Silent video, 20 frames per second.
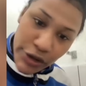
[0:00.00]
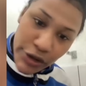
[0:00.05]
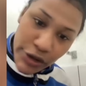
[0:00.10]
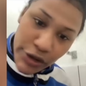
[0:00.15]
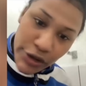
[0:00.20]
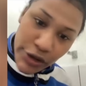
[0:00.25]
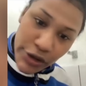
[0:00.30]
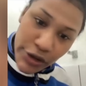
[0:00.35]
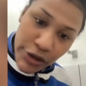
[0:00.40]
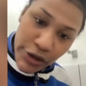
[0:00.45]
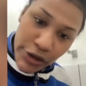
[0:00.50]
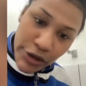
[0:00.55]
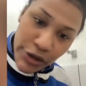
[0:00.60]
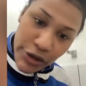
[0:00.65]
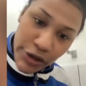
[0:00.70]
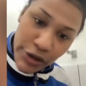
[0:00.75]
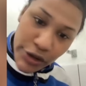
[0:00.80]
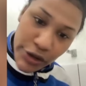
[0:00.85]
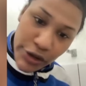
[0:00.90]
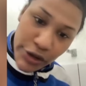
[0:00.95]

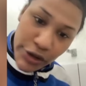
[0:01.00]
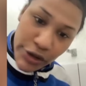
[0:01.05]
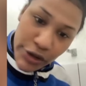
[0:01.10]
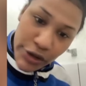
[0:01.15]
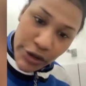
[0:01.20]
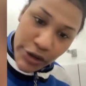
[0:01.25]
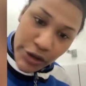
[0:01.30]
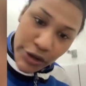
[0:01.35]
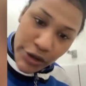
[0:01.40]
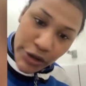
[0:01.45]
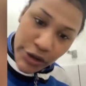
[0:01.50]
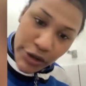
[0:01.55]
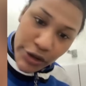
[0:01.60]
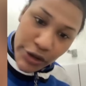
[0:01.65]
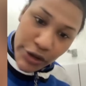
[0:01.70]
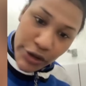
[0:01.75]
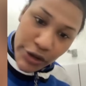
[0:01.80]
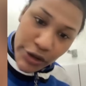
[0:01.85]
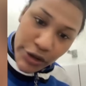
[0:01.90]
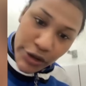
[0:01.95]

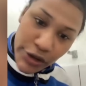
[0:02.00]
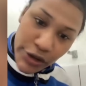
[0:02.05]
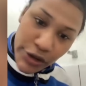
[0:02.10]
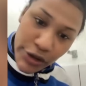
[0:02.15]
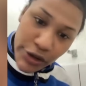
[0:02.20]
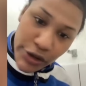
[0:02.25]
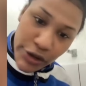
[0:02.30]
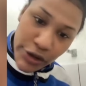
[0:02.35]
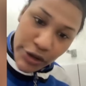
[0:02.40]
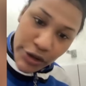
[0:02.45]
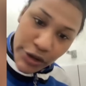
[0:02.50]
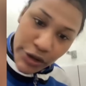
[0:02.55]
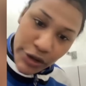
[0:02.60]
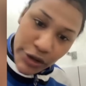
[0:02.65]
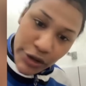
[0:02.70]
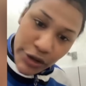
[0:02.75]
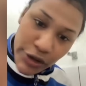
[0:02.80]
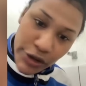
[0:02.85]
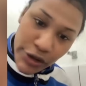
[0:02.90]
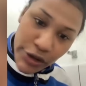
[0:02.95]

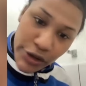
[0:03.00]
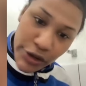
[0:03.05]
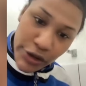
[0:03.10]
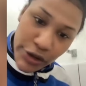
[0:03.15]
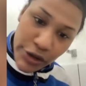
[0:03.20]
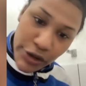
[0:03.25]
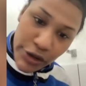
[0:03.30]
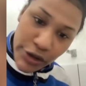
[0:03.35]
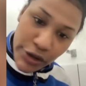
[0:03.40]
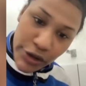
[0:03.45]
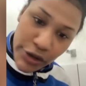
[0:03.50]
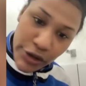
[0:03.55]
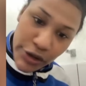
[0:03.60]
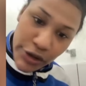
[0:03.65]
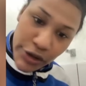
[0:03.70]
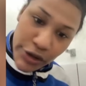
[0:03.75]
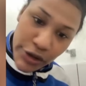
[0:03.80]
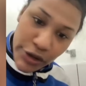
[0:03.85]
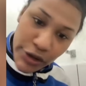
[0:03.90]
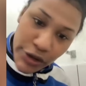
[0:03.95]

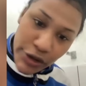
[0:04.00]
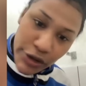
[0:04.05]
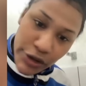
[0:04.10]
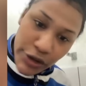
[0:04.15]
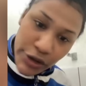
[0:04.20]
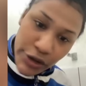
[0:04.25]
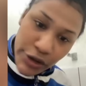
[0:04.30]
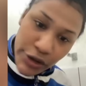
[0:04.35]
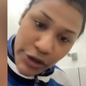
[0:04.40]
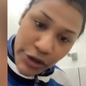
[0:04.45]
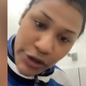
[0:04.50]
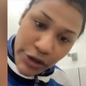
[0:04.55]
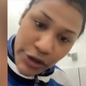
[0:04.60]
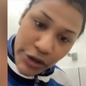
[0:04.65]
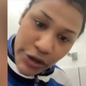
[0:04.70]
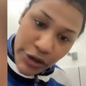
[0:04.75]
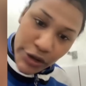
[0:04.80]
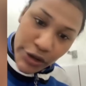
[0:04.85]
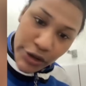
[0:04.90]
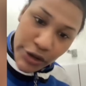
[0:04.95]

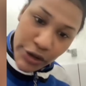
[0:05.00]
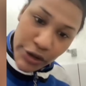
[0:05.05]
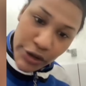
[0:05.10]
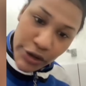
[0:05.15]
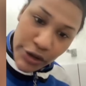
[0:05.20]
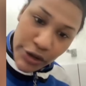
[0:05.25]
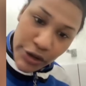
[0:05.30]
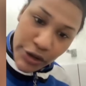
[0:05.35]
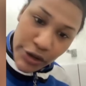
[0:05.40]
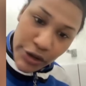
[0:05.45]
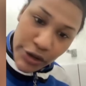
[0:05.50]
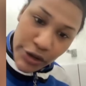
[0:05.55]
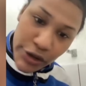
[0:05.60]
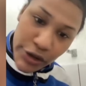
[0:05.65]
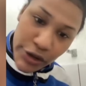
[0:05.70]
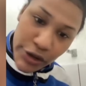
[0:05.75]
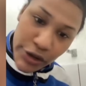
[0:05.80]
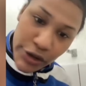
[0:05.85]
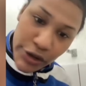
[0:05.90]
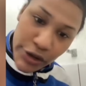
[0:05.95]

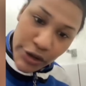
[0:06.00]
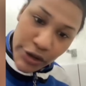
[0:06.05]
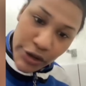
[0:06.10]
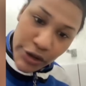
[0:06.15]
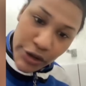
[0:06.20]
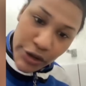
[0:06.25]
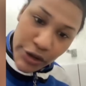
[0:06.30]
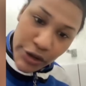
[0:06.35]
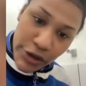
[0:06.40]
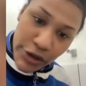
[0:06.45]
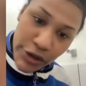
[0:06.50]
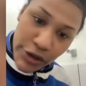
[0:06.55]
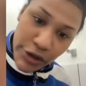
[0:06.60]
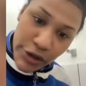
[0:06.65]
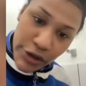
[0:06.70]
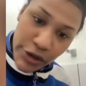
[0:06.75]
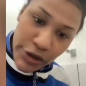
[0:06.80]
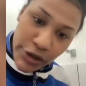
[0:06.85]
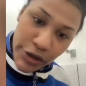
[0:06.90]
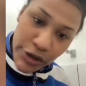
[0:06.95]

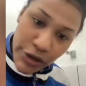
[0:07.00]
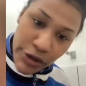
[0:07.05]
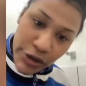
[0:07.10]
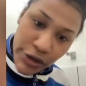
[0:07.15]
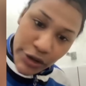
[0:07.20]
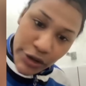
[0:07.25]
(silent)